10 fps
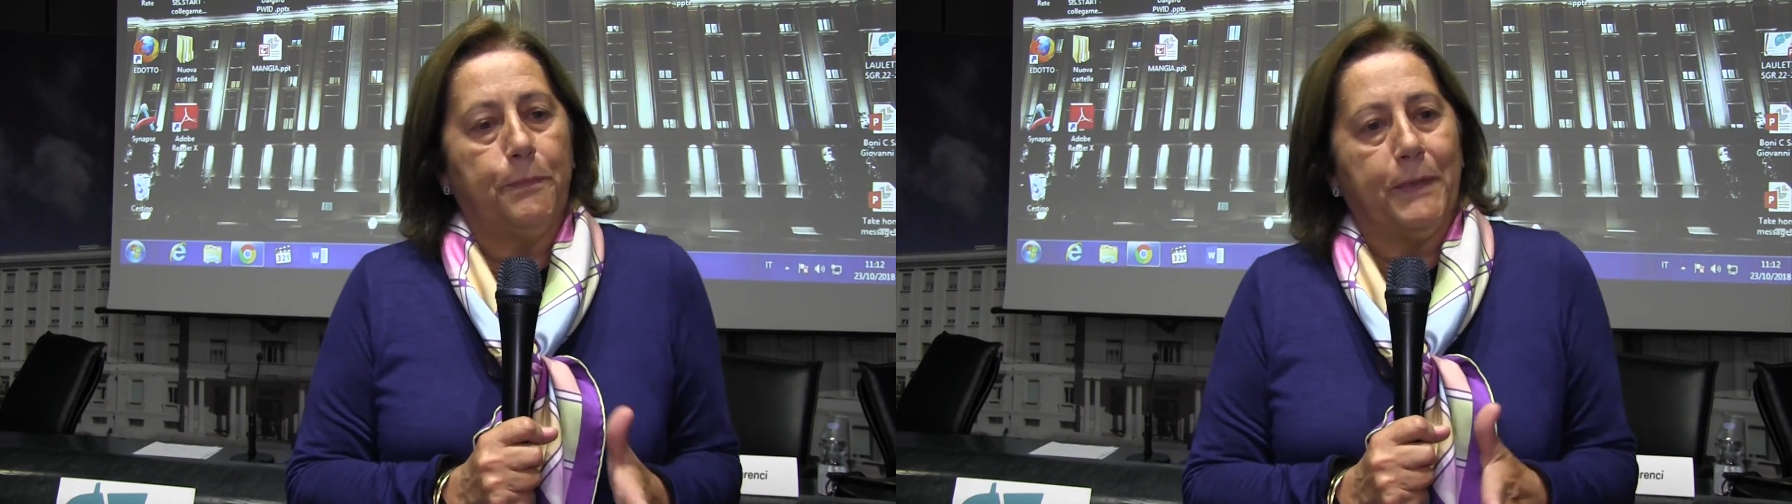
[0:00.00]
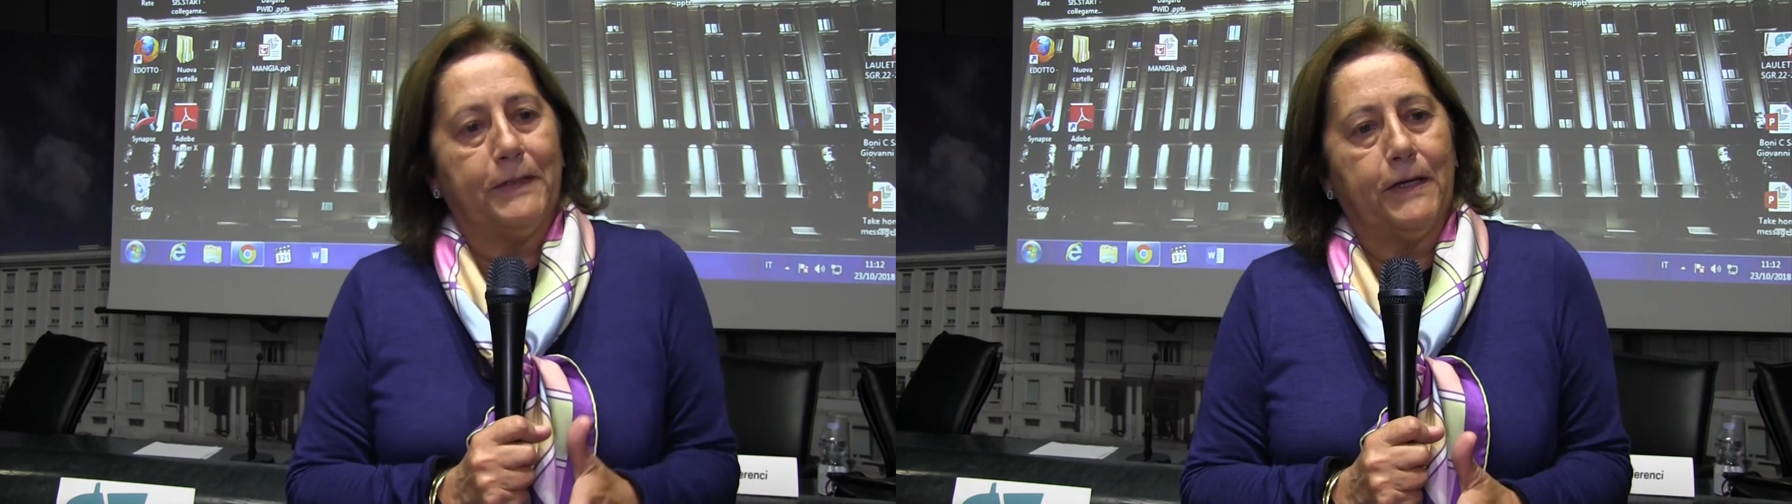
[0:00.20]

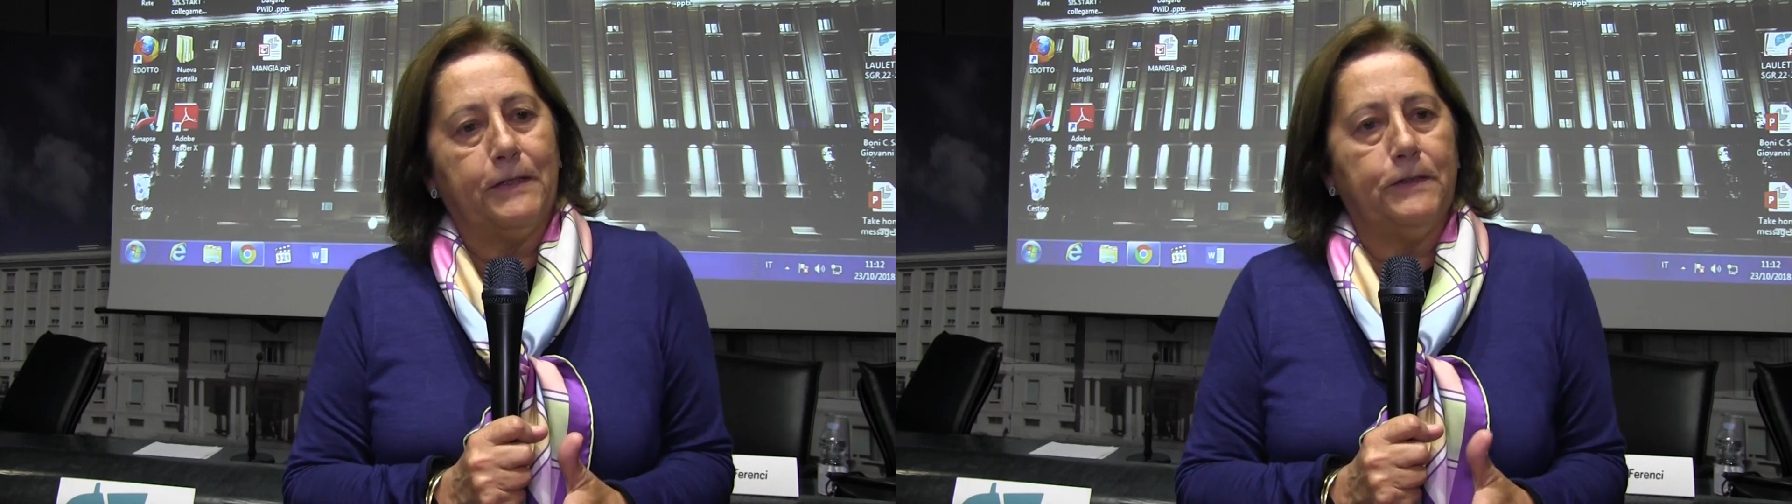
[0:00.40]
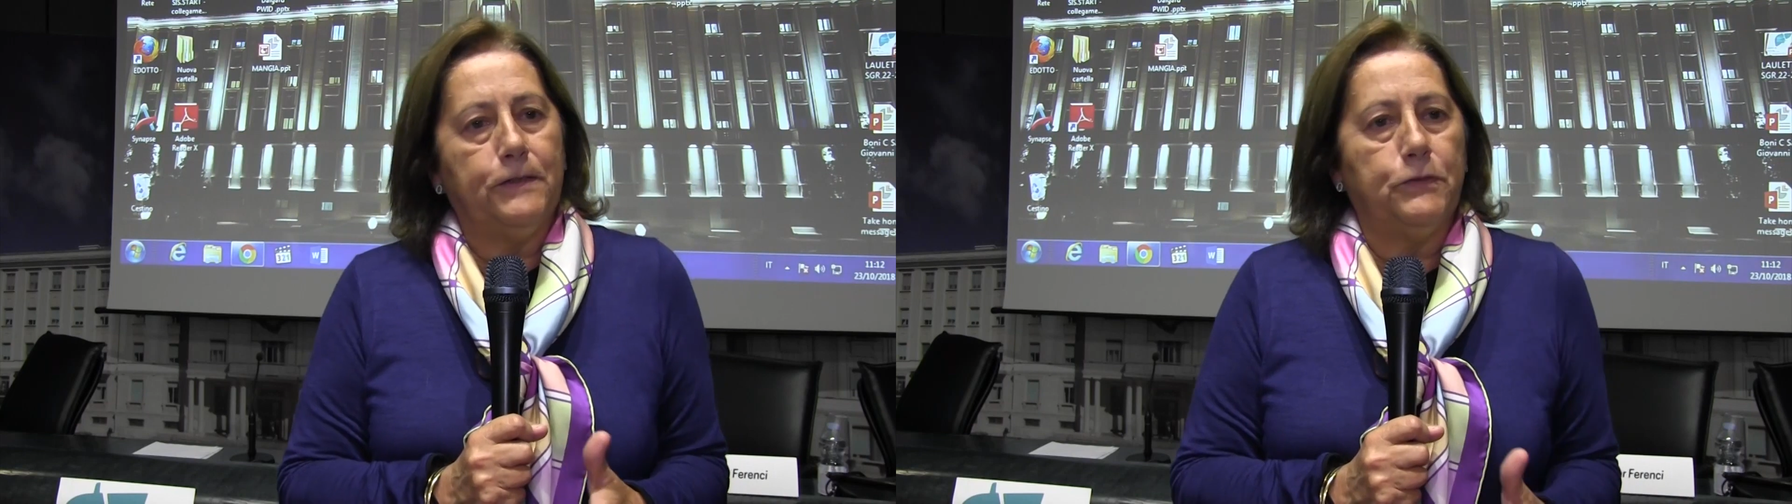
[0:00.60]

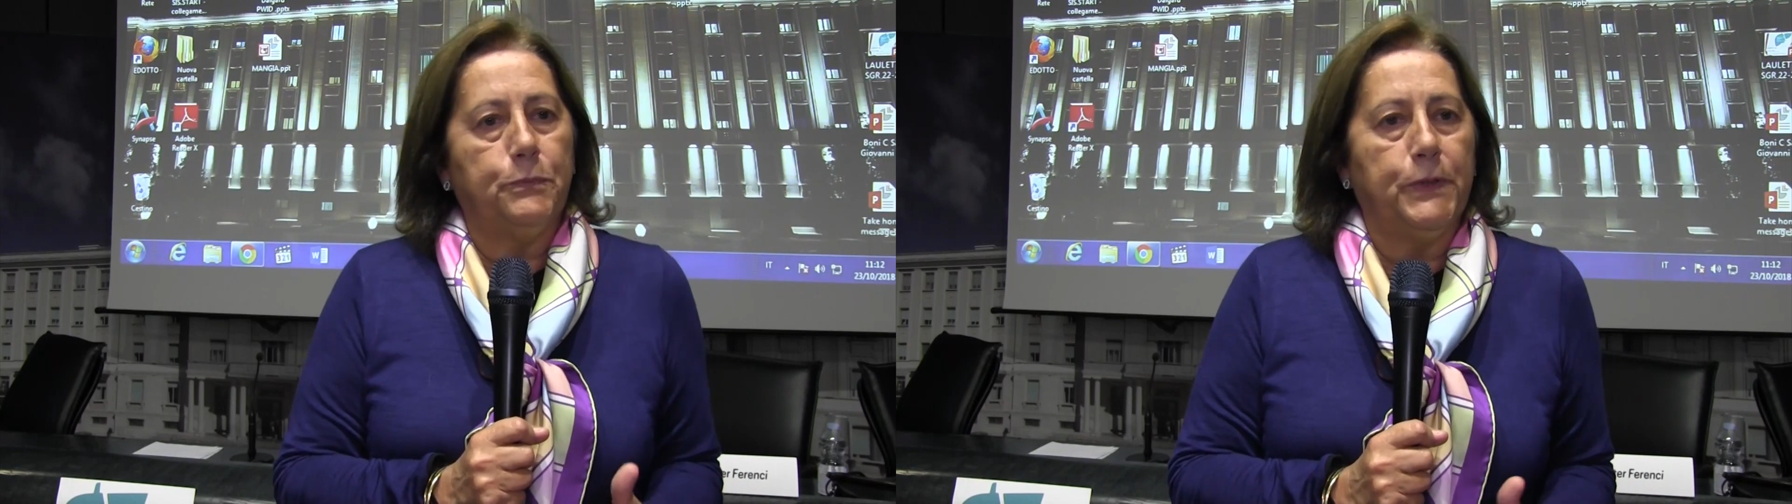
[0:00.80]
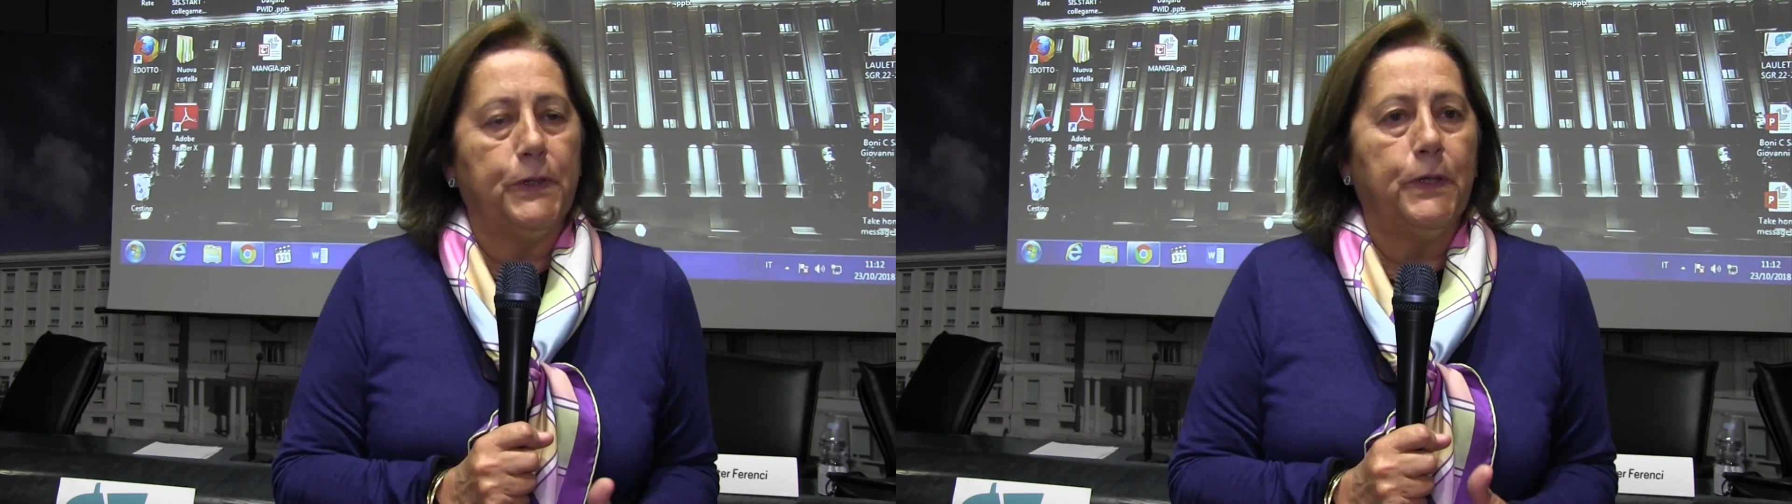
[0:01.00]

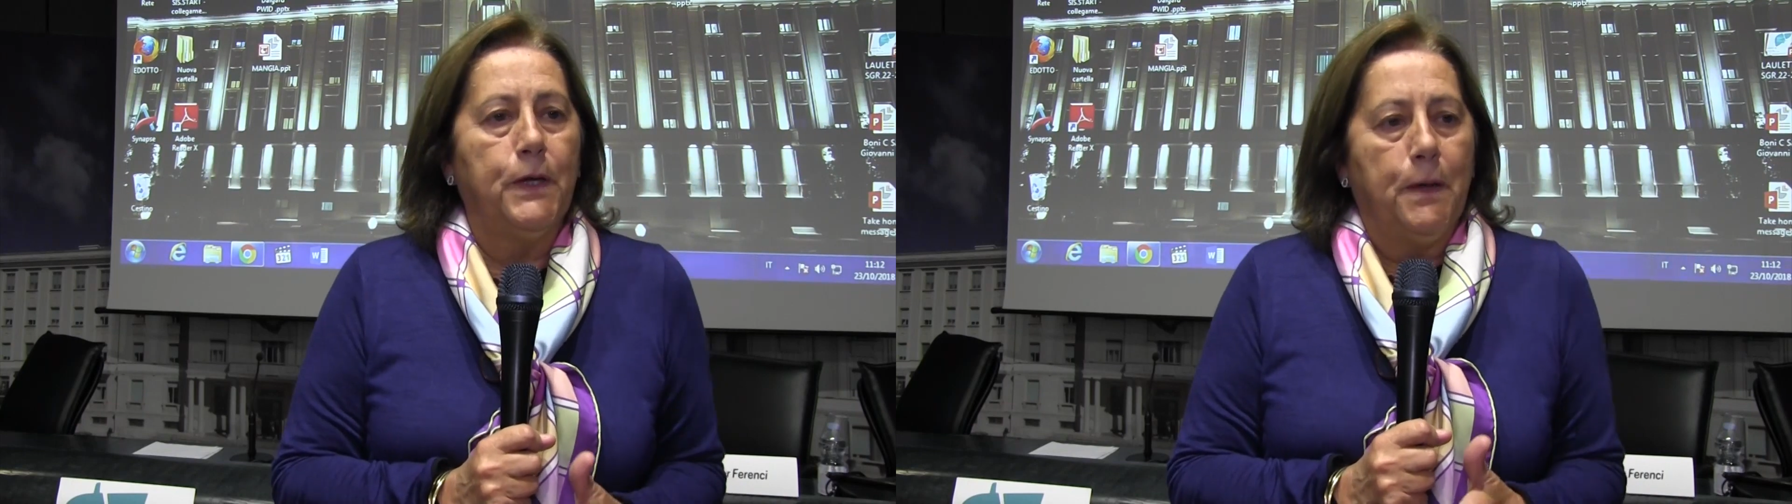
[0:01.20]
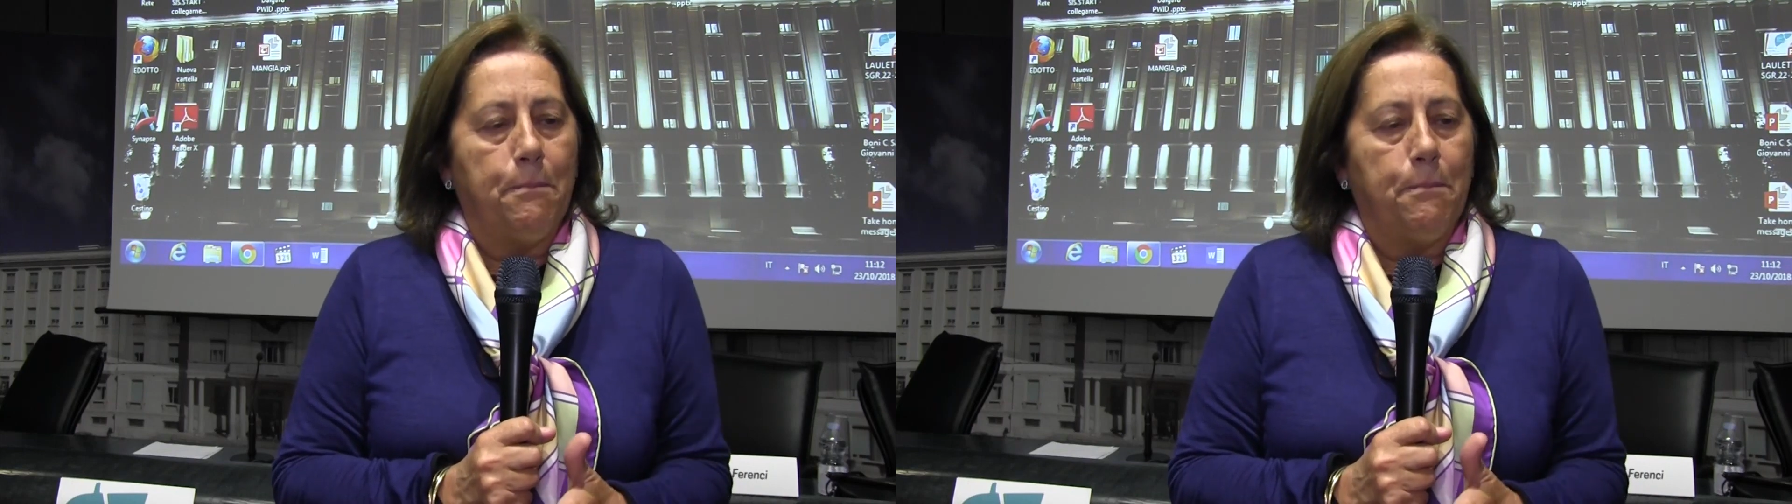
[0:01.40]
hepatitis B